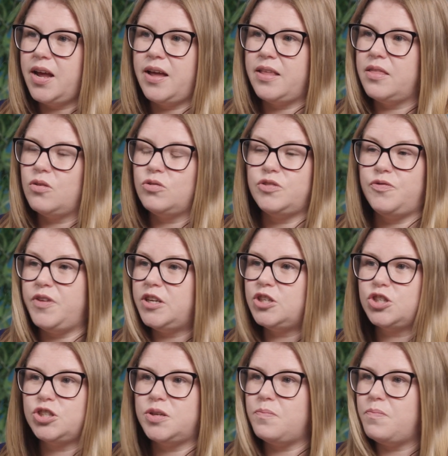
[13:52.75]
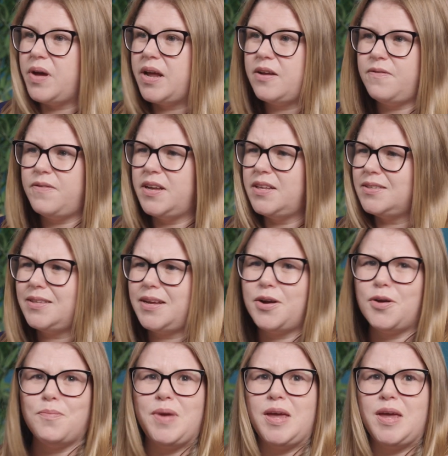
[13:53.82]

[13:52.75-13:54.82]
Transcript: and those features and benefits that are